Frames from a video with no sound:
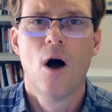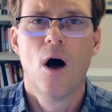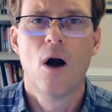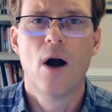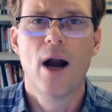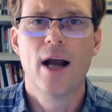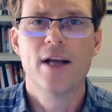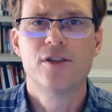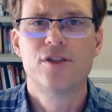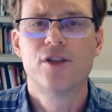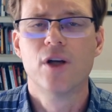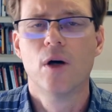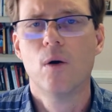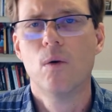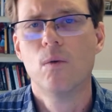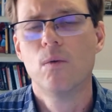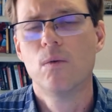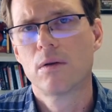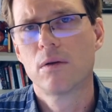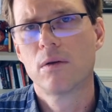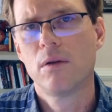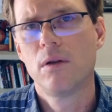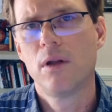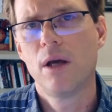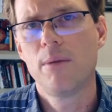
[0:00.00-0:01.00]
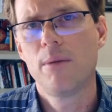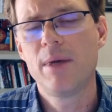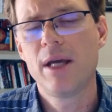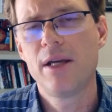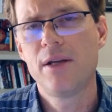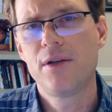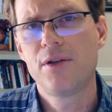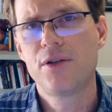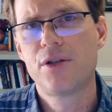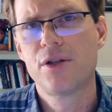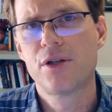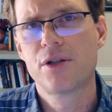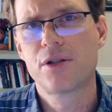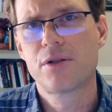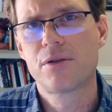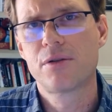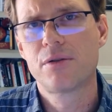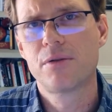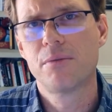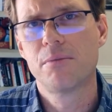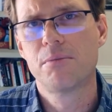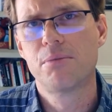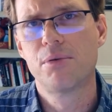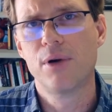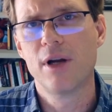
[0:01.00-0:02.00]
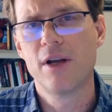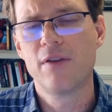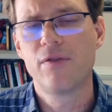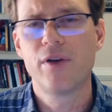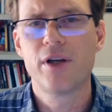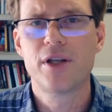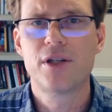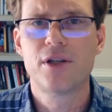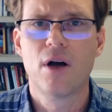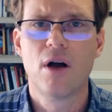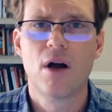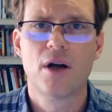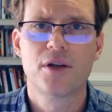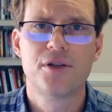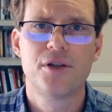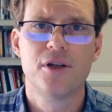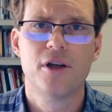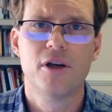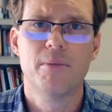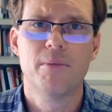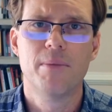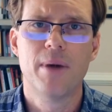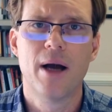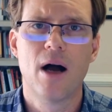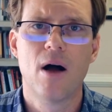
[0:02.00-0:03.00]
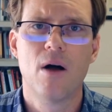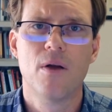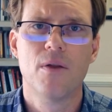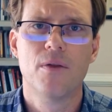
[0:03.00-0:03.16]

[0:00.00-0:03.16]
All right, so let me just briefly talk to you about